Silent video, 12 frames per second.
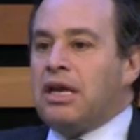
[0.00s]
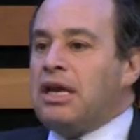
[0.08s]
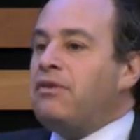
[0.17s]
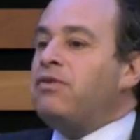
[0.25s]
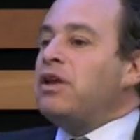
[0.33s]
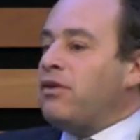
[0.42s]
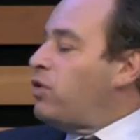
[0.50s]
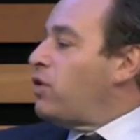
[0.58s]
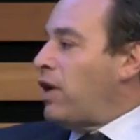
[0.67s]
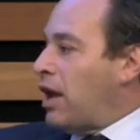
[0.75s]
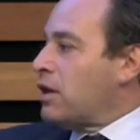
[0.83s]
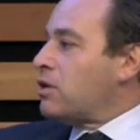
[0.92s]
even if you
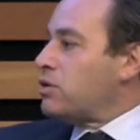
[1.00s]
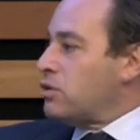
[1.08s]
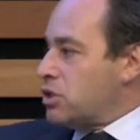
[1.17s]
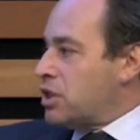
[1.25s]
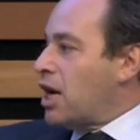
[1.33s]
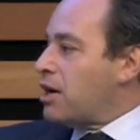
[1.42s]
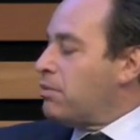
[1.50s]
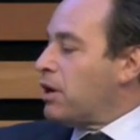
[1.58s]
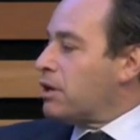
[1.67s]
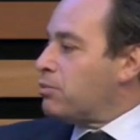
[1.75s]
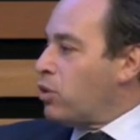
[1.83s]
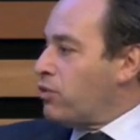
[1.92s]
have handled your stock
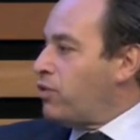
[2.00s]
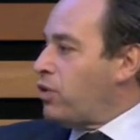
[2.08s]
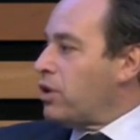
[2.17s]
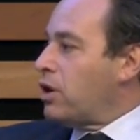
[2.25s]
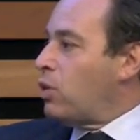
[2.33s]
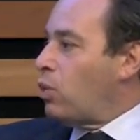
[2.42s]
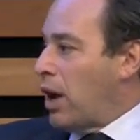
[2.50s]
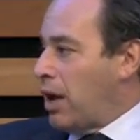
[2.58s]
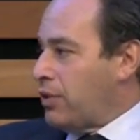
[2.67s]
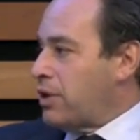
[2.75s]
market portfolio well,